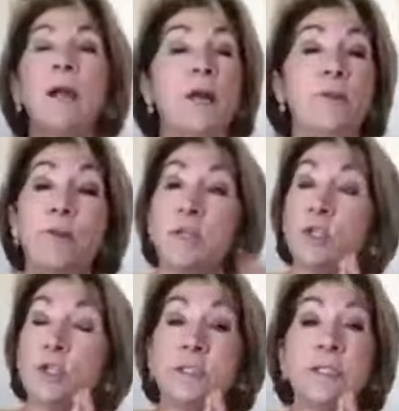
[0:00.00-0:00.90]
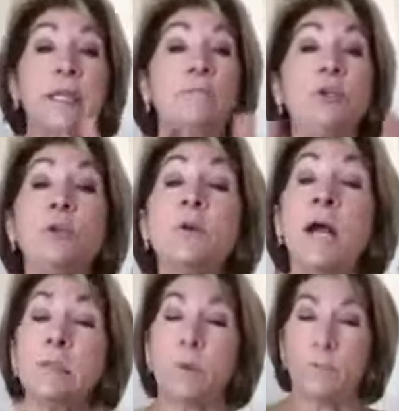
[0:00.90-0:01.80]
other than just to give you
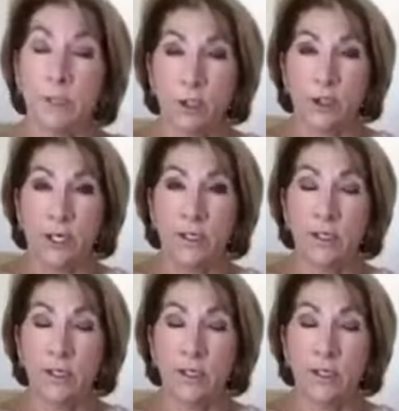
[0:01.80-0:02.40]
guys permission